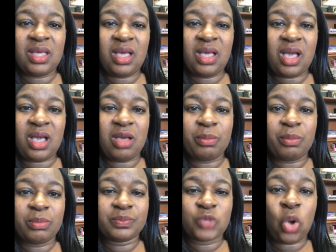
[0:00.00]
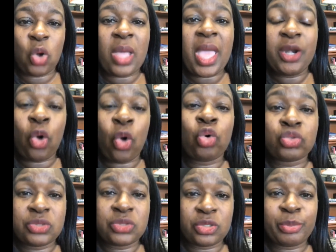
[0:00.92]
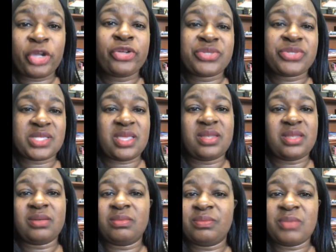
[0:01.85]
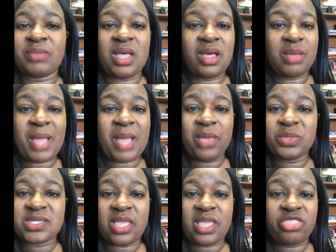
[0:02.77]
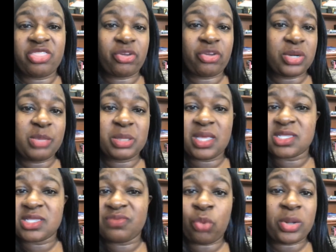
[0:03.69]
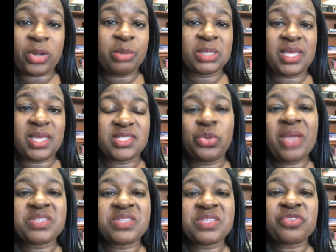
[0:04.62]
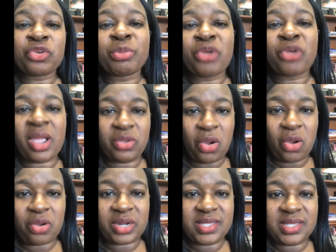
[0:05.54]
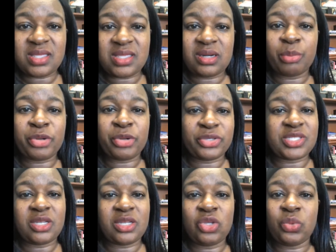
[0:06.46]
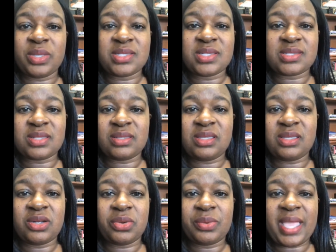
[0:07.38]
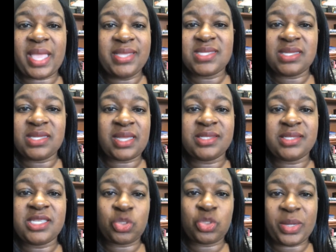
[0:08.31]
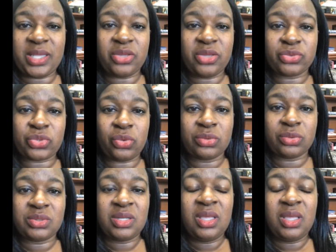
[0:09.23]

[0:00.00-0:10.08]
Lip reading: an older person, I would say 30 plus, 40 plus, you have different priorities than a person who is, 18, 19, 20 years old.